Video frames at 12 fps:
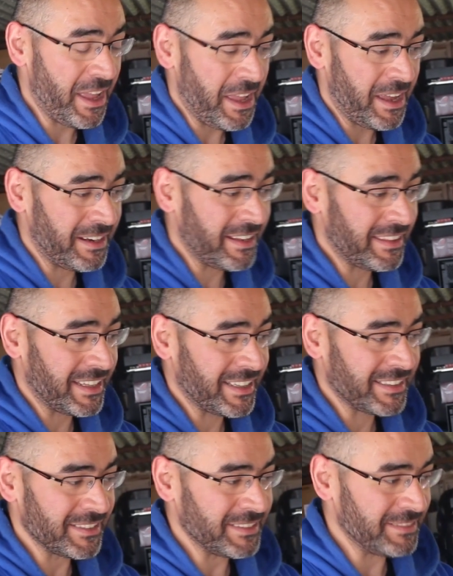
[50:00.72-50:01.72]

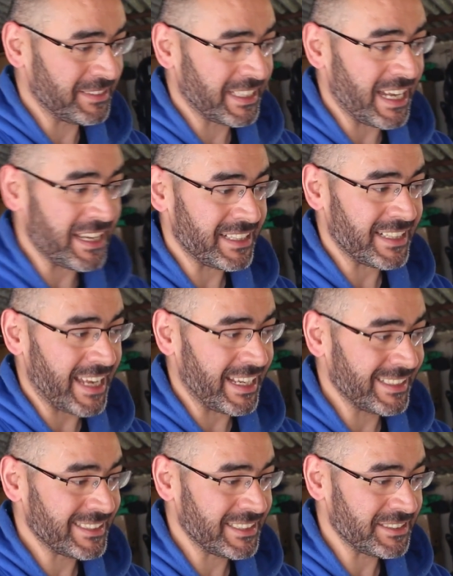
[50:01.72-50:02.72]
anything regarded
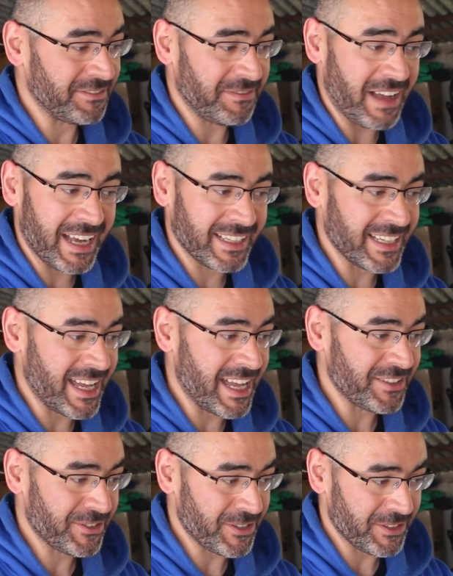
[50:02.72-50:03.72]
Asus. The fan
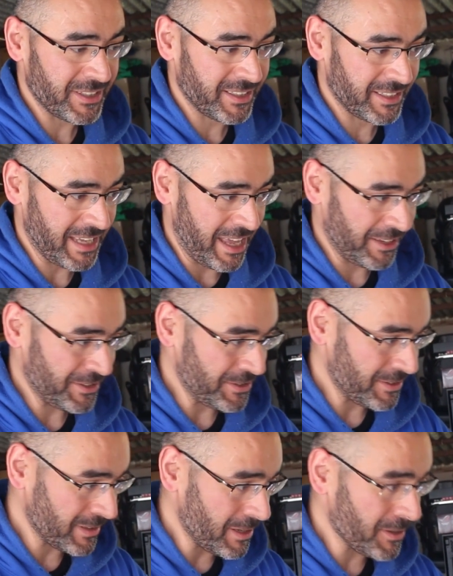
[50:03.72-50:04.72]
guard's got the
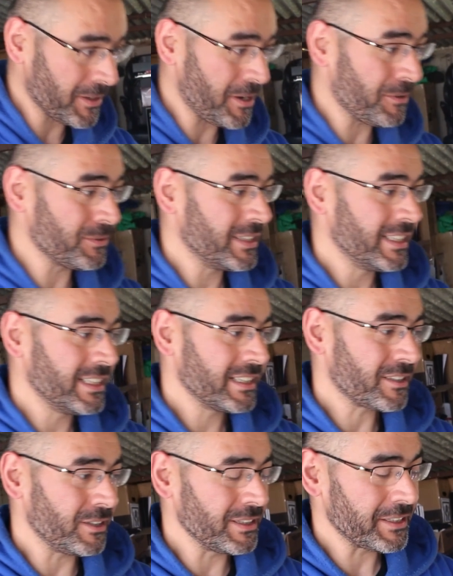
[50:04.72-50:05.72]
Asus logo,
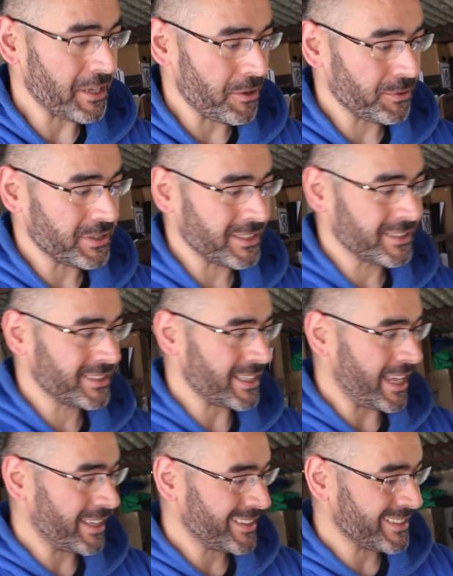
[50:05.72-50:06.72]
color coded
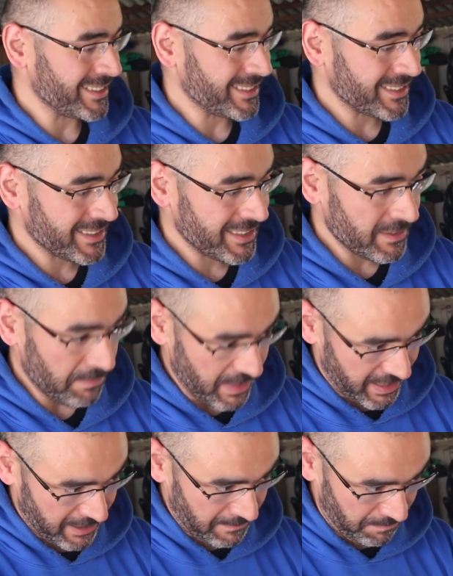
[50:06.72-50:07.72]
Asus
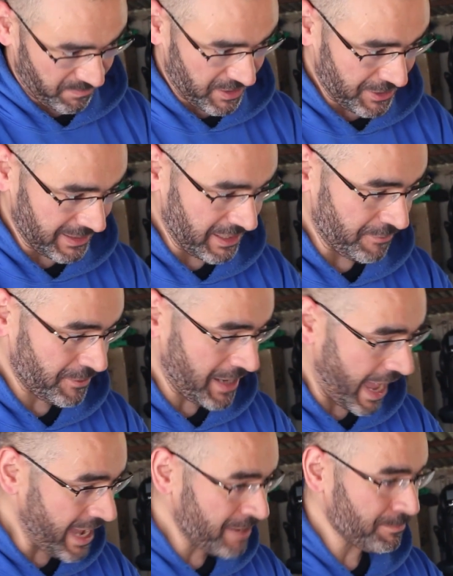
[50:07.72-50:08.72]
sleeve
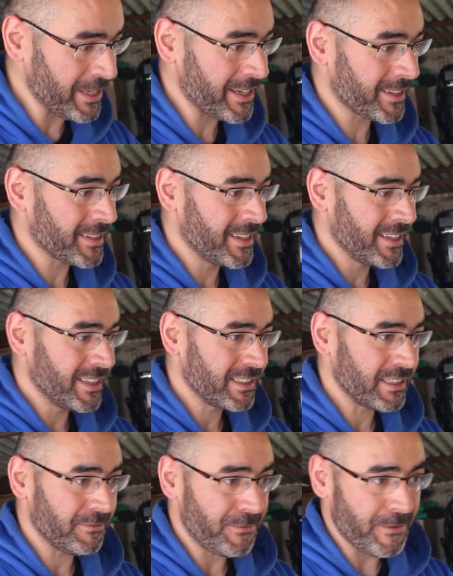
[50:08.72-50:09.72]
cabling.
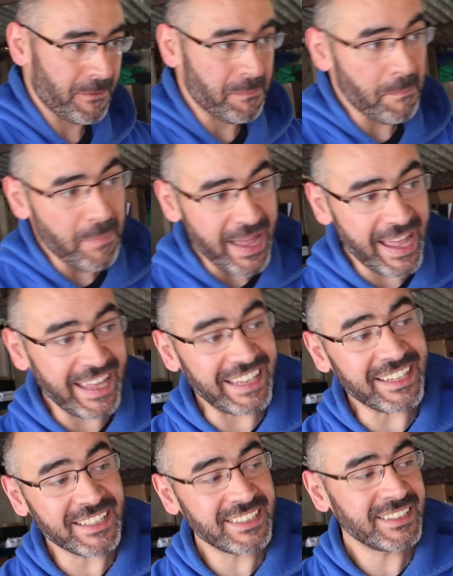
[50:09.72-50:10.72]
The front
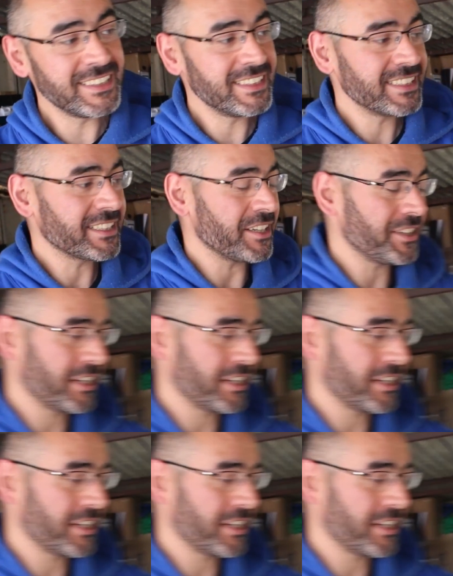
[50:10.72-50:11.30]
bay got